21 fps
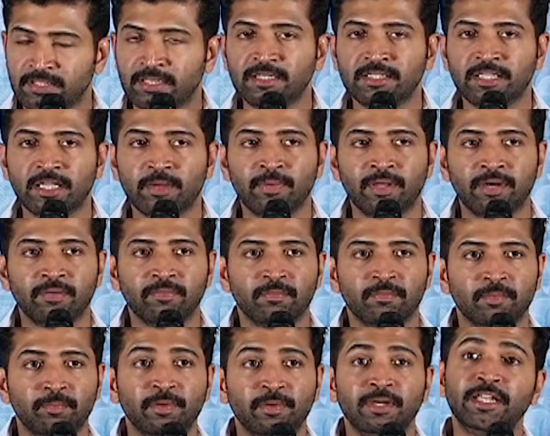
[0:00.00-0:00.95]
that, they were
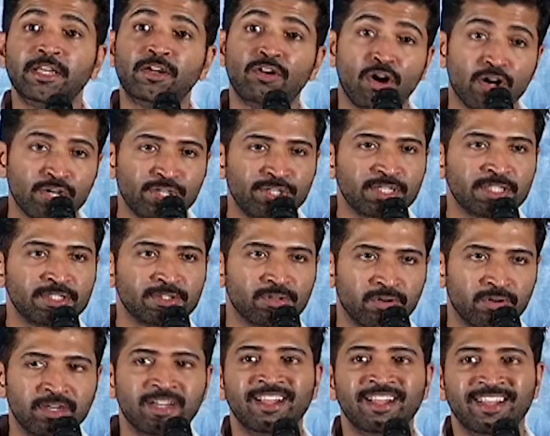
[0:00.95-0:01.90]
pretty cautious
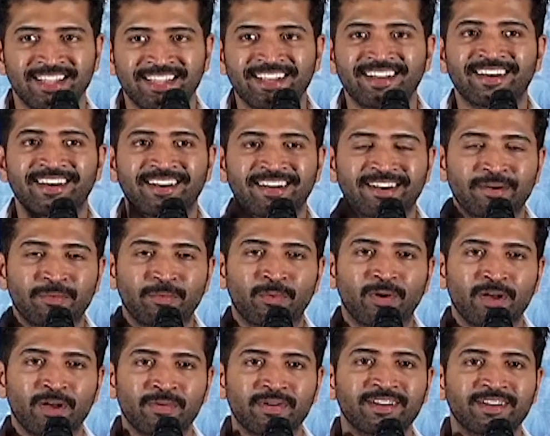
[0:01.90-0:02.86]
on
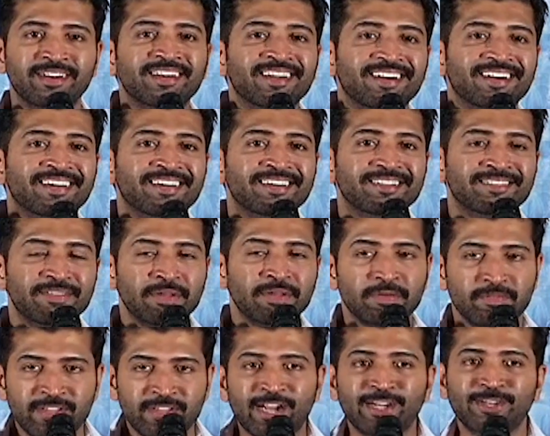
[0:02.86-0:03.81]
whatever thing
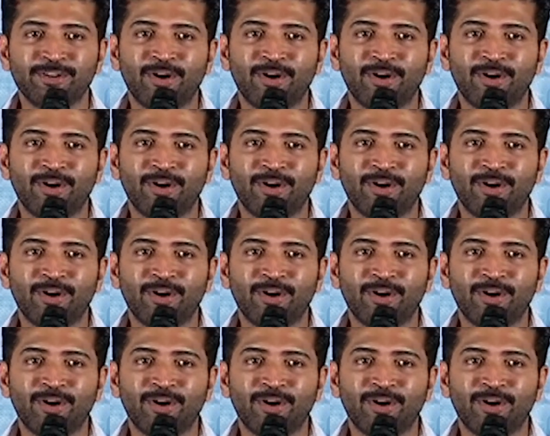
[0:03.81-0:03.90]
we are